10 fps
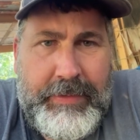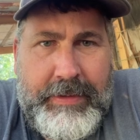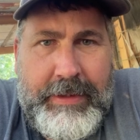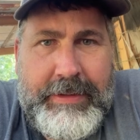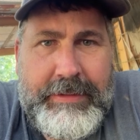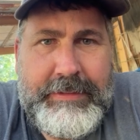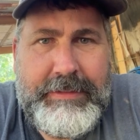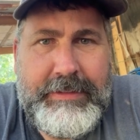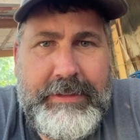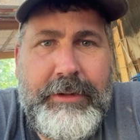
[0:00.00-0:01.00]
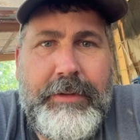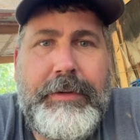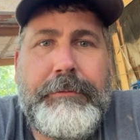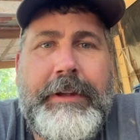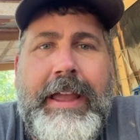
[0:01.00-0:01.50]
It is,
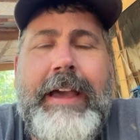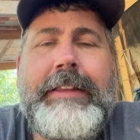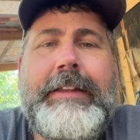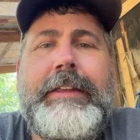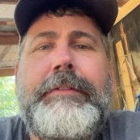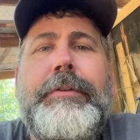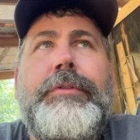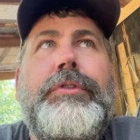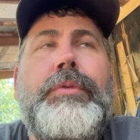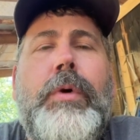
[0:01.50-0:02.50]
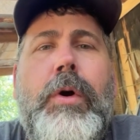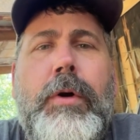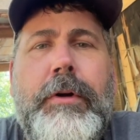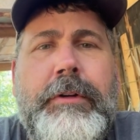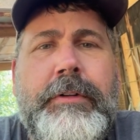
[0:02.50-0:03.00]
the reality of who you
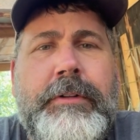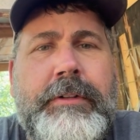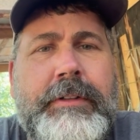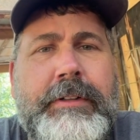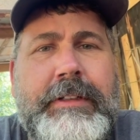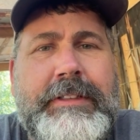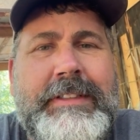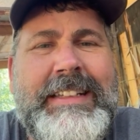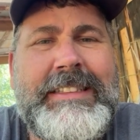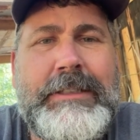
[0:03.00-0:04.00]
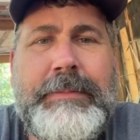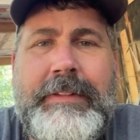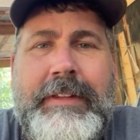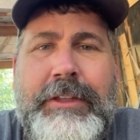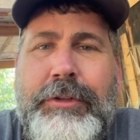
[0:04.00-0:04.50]
are. It's not
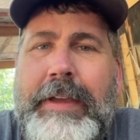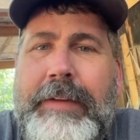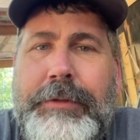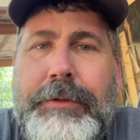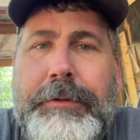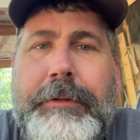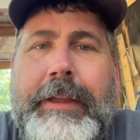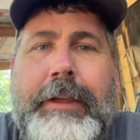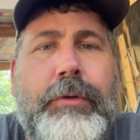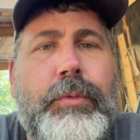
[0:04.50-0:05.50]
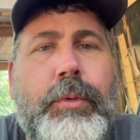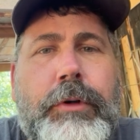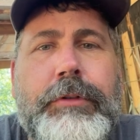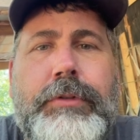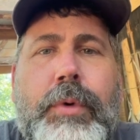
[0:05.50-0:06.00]
something that you have to create or
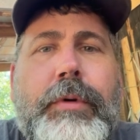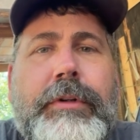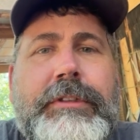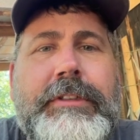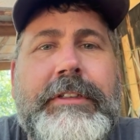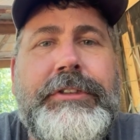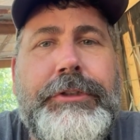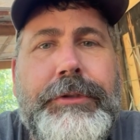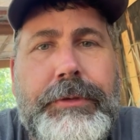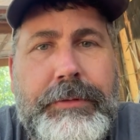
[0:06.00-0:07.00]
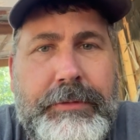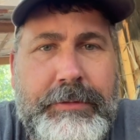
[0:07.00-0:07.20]
work towards. It's you.